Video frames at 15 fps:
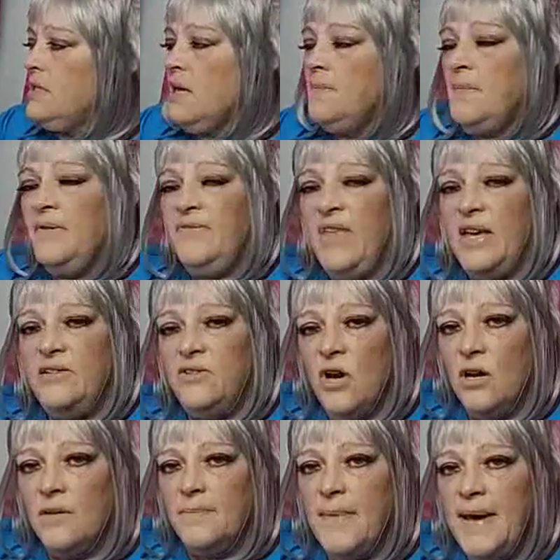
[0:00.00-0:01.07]
Some of that
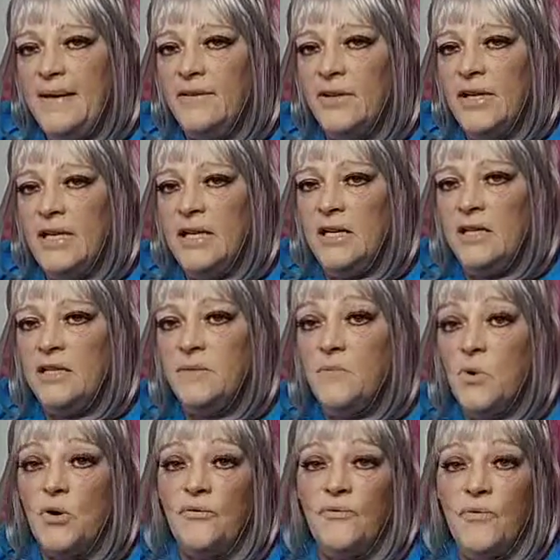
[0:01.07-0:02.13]
dark matter is
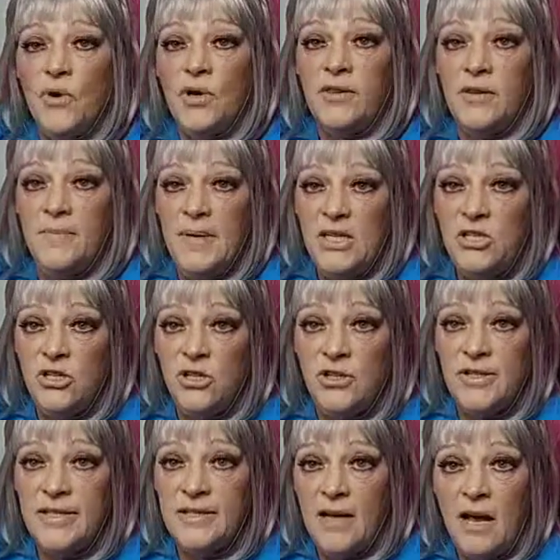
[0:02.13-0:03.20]
more fourth dimensional
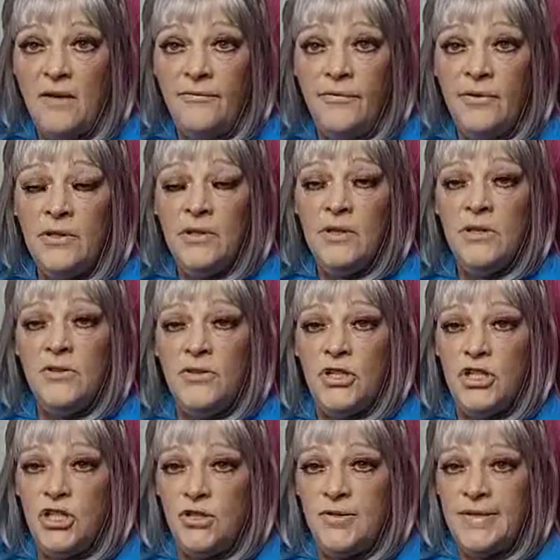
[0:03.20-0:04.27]
stuff
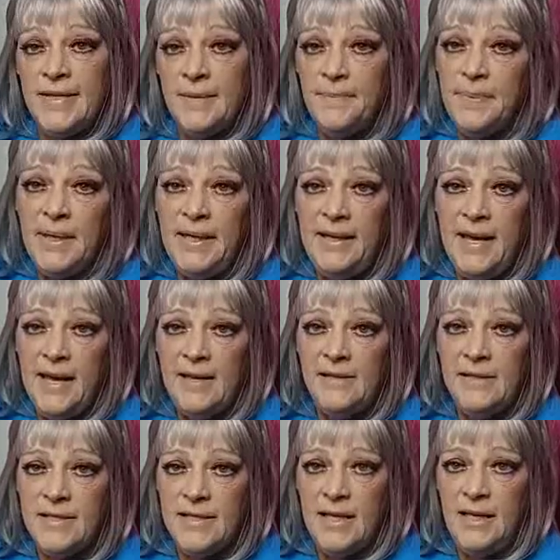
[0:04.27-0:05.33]
that you simply
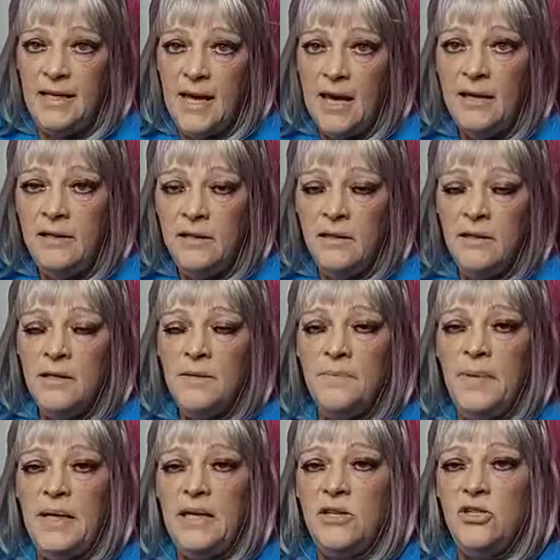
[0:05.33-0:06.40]
can't see yet
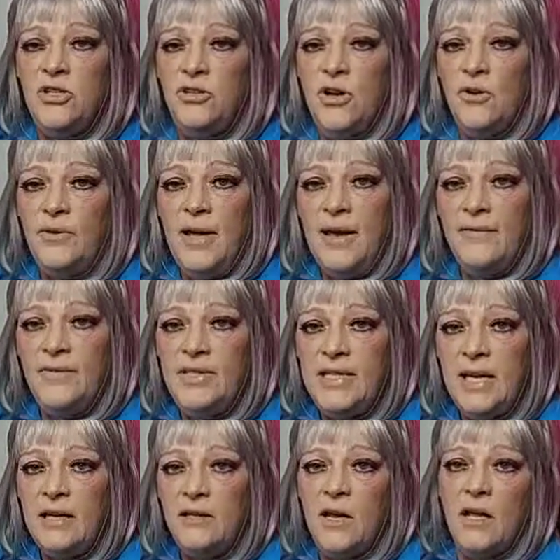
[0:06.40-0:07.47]
because you don't have the
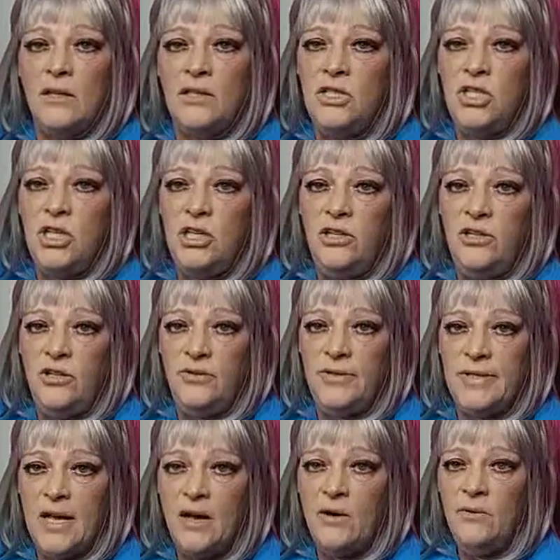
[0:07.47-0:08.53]
technology to do
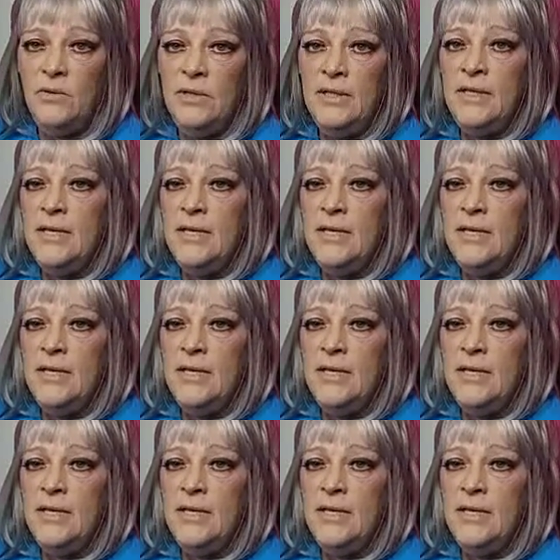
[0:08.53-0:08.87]
so.